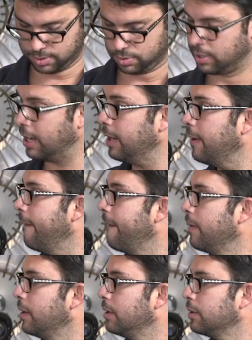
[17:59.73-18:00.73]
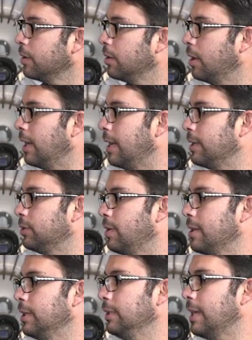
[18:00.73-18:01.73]
Okay. So
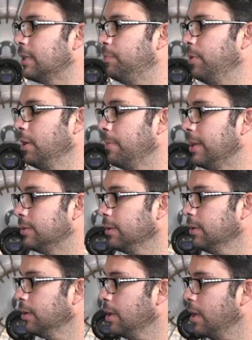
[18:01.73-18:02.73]
I think that's pretty amazing.